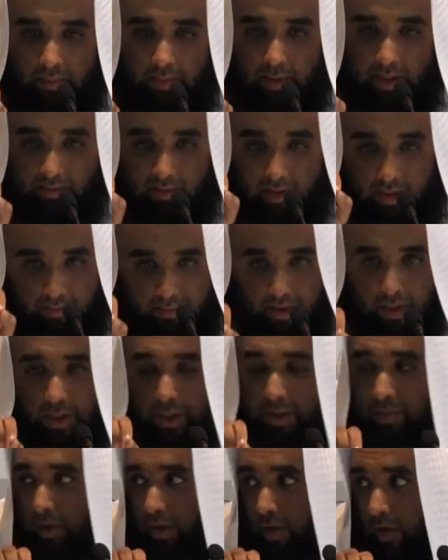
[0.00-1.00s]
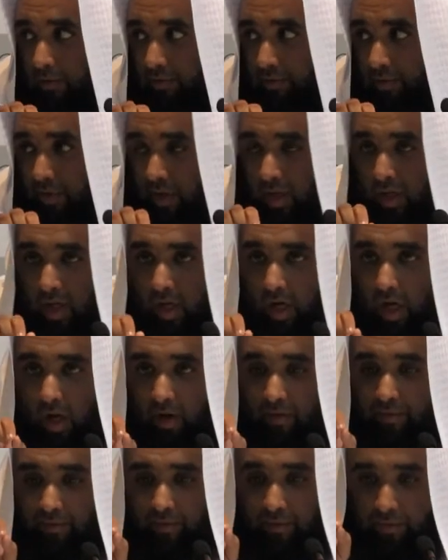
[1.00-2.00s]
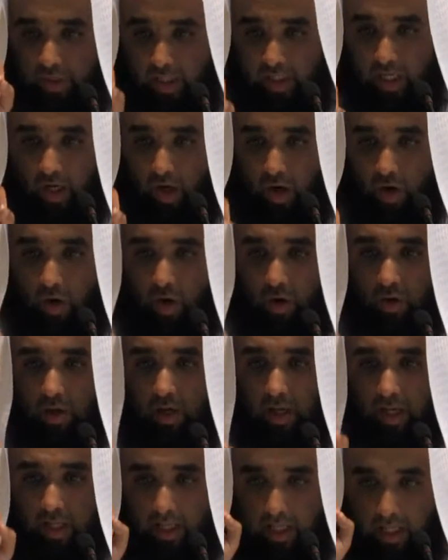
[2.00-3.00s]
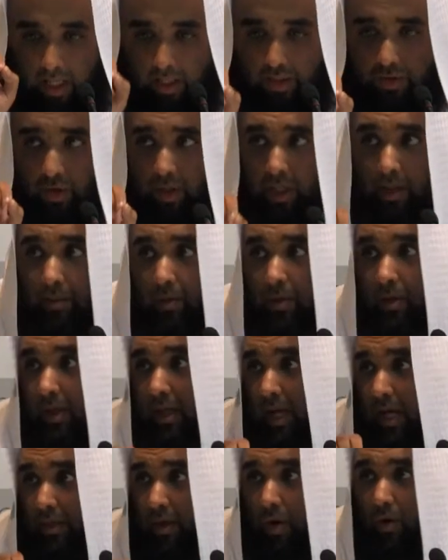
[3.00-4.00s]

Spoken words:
given the punishment of digging a hole and stoning him to the death,